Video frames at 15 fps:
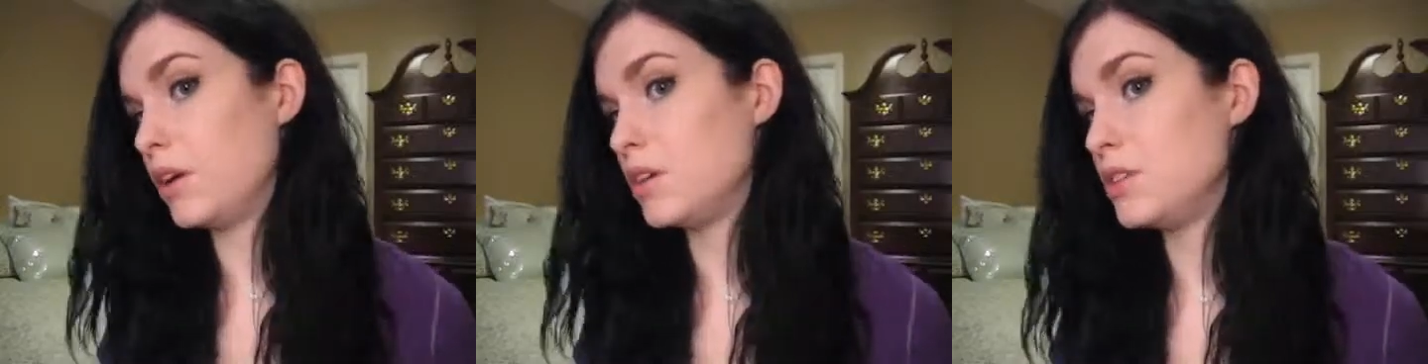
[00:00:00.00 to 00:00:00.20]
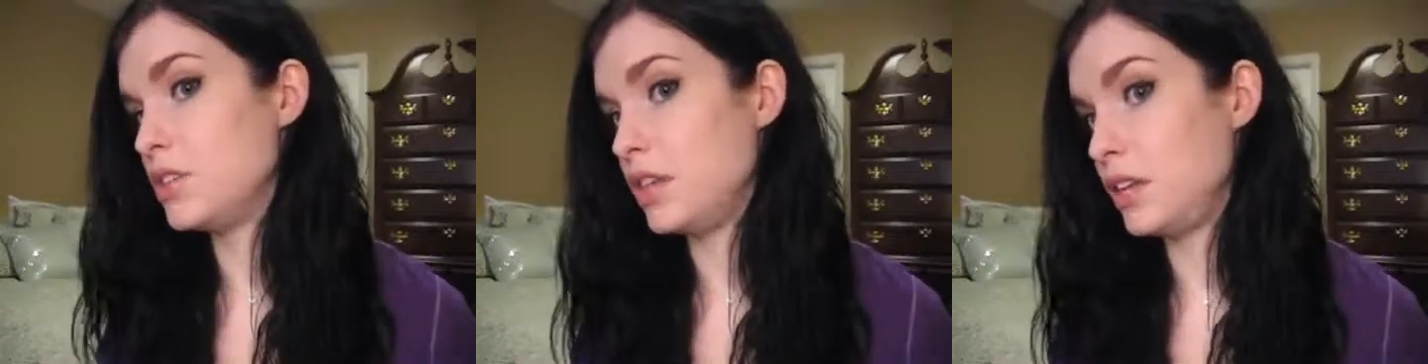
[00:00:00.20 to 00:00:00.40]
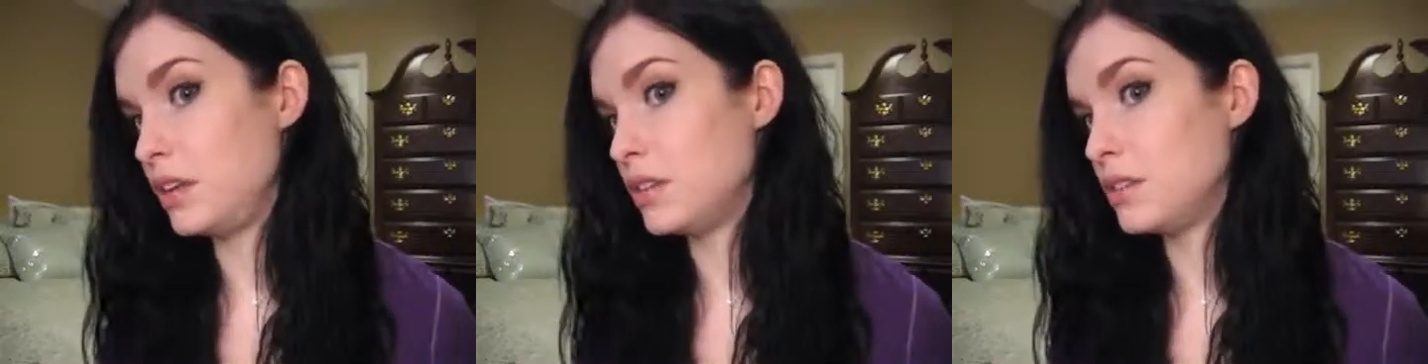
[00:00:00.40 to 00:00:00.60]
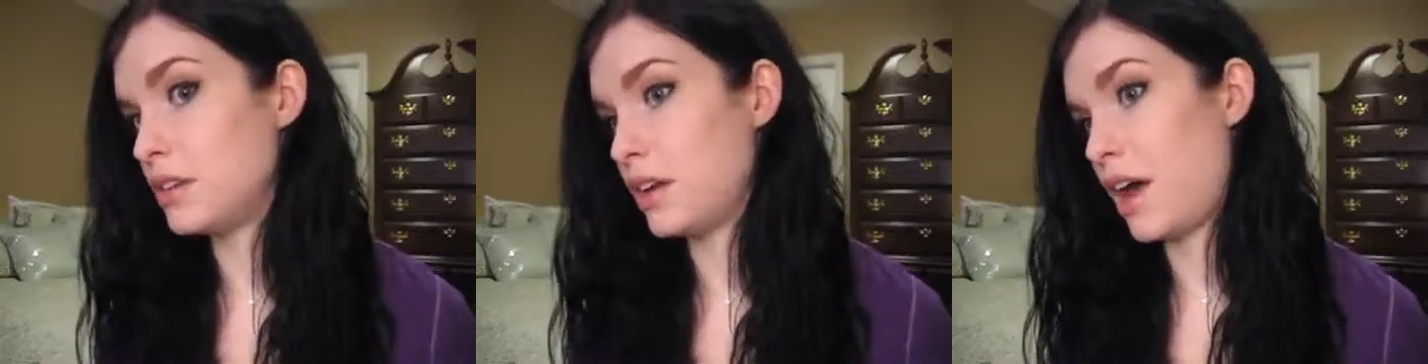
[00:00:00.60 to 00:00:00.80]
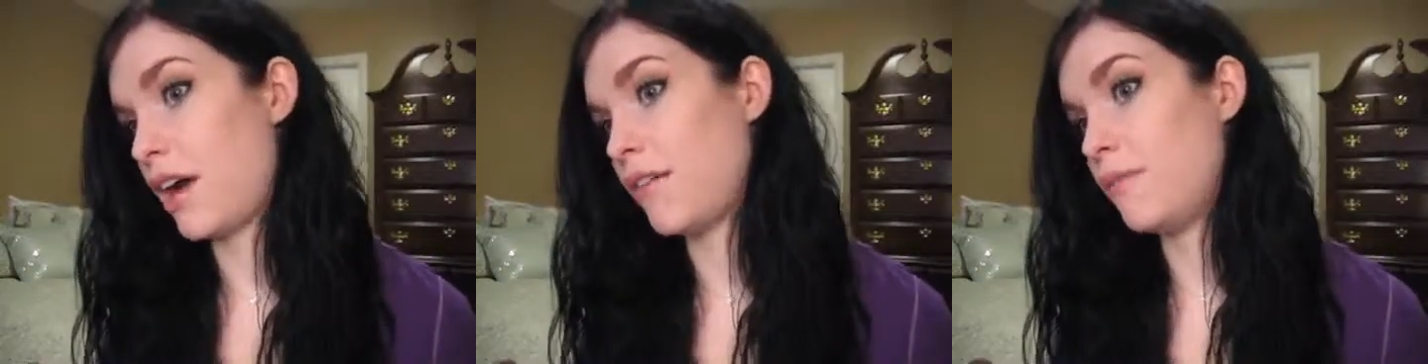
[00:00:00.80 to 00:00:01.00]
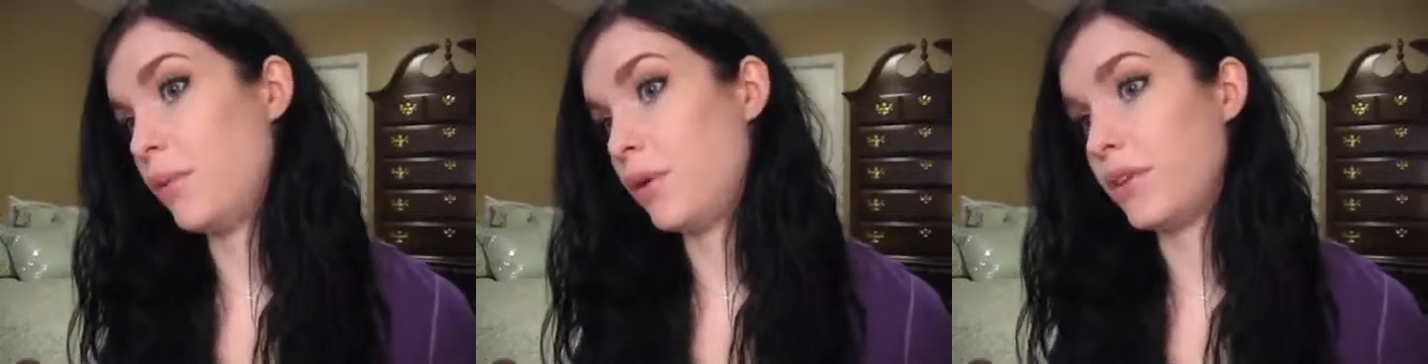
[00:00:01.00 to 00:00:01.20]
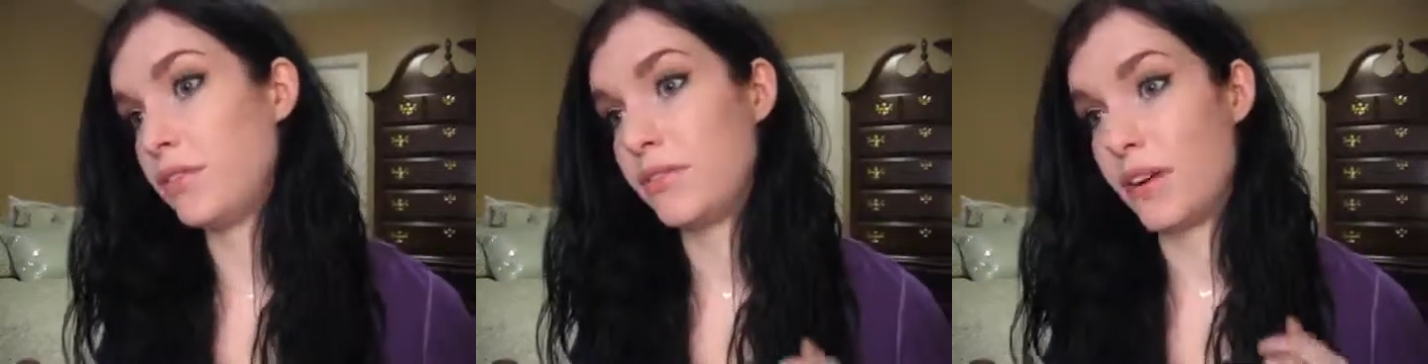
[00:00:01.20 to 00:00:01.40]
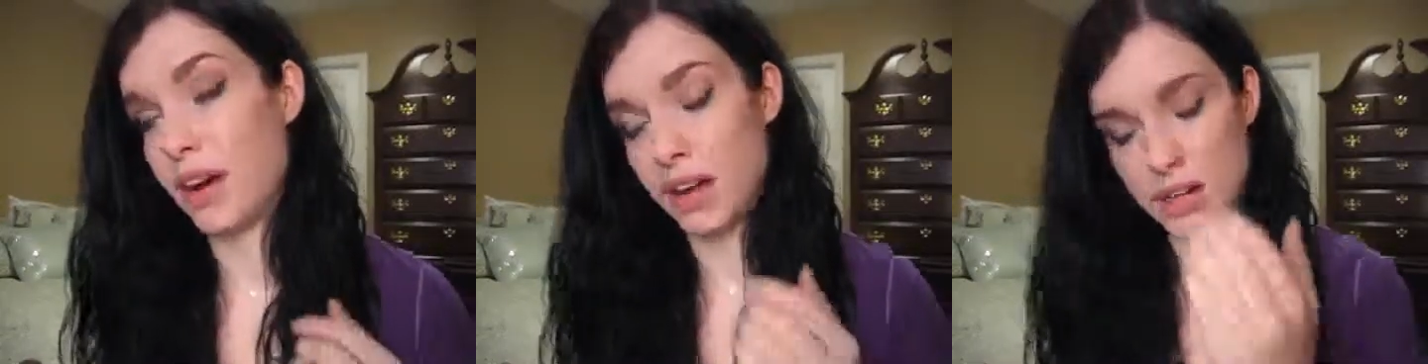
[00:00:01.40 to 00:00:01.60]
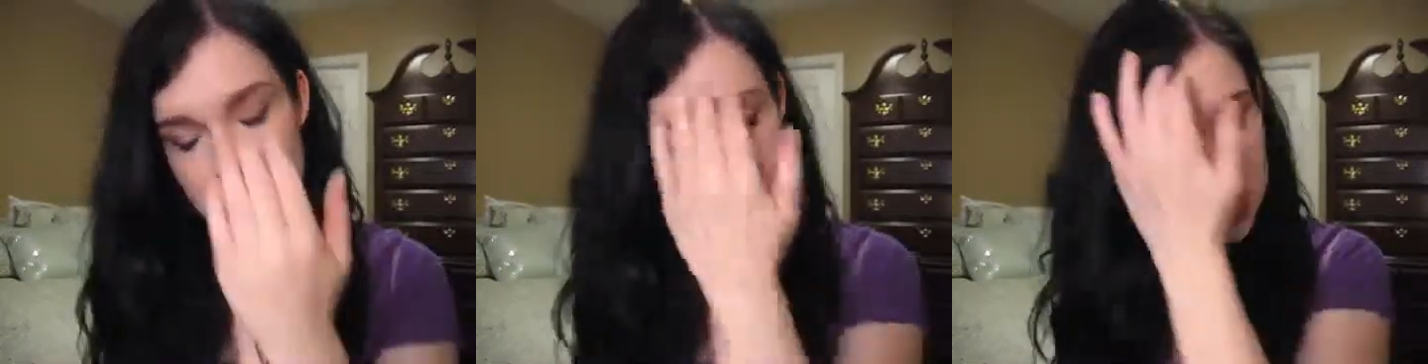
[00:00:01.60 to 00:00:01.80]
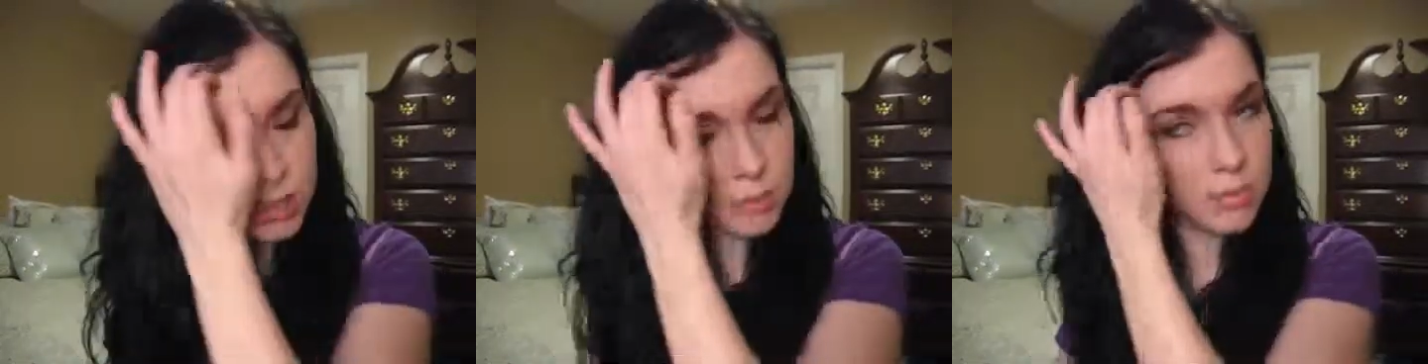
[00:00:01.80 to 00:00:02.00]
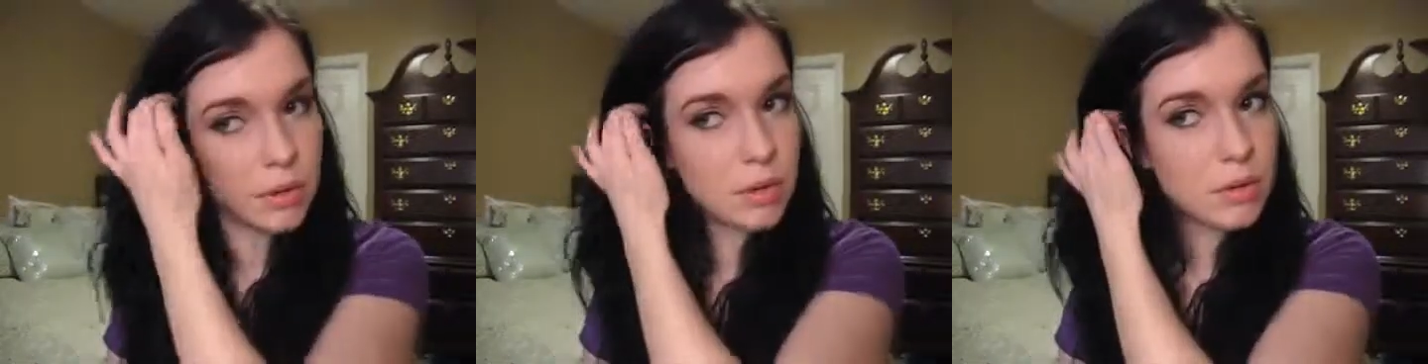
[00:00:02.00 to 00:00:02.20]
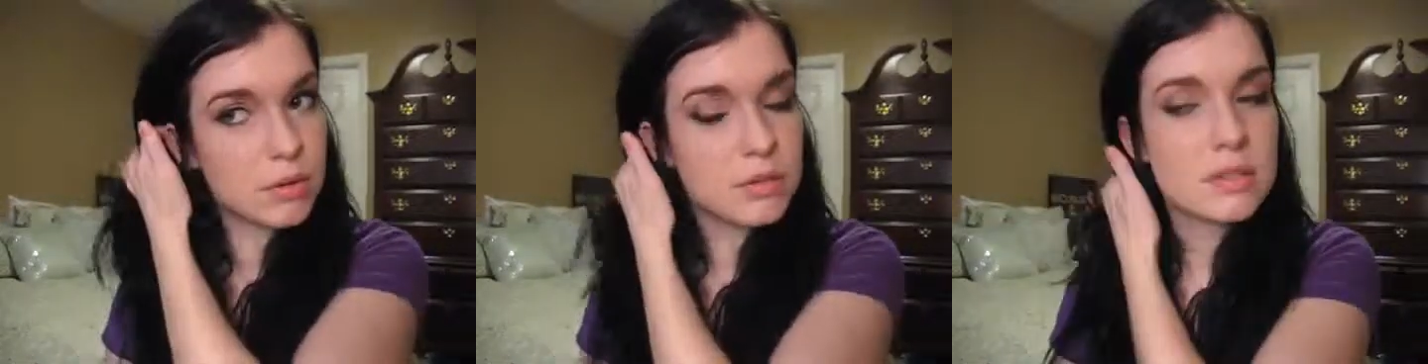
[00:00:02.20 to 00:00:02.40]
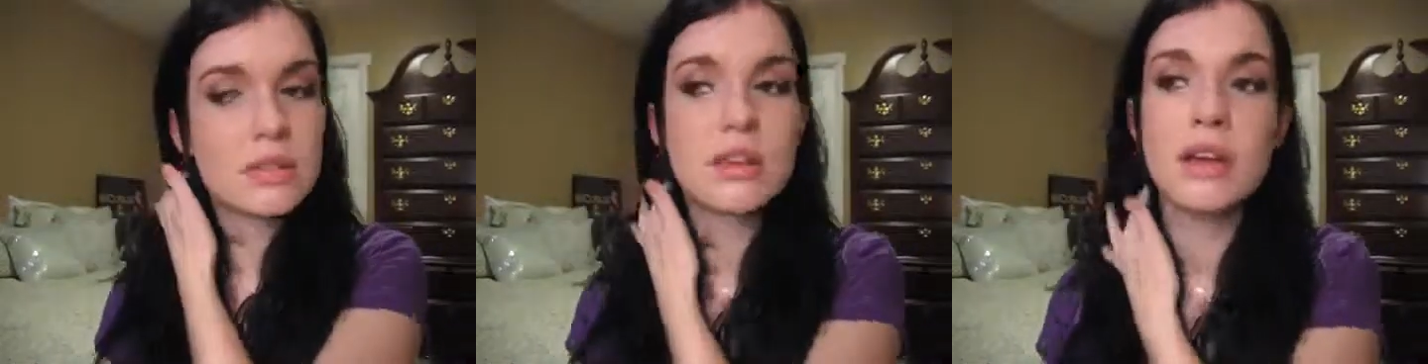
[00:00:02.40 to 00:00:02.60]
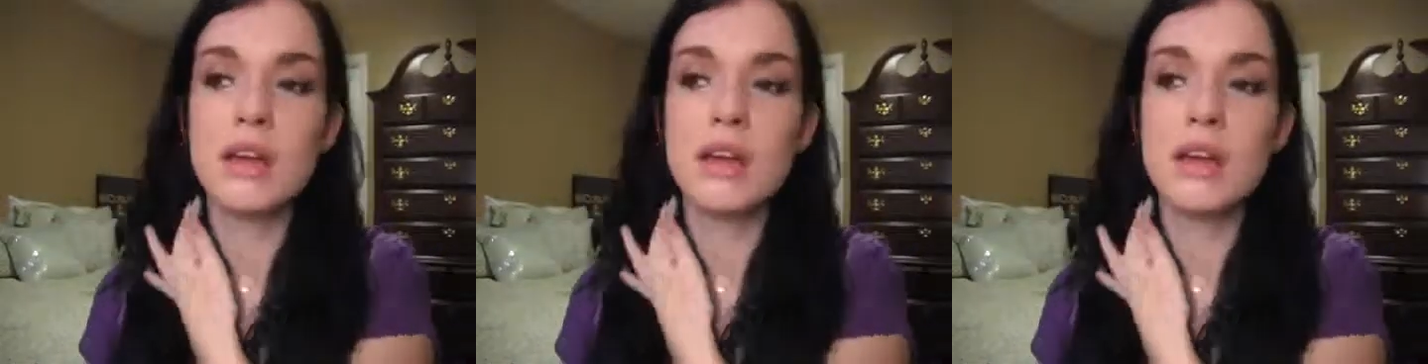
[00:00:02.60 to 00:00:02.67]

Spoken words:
your cheeks to have more defined cheekbones.